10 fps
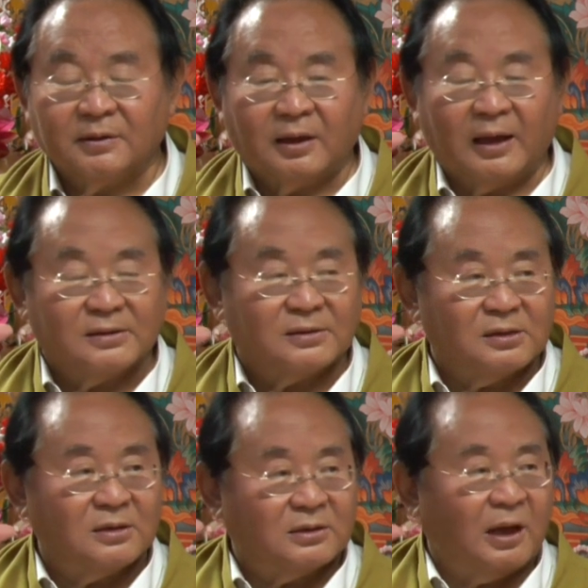That's
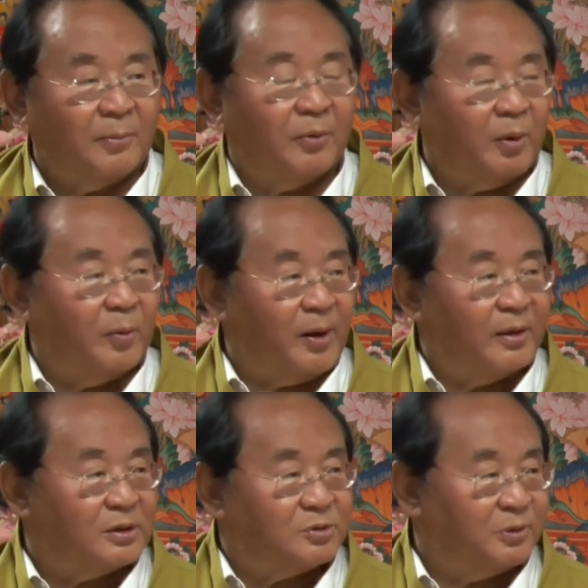the type of
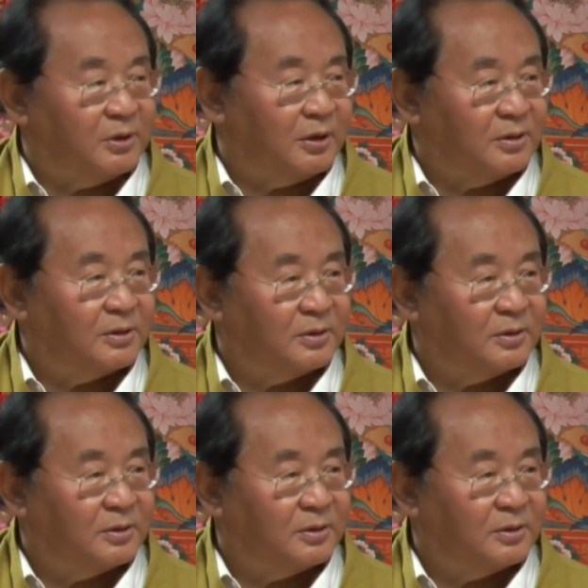awareness we need.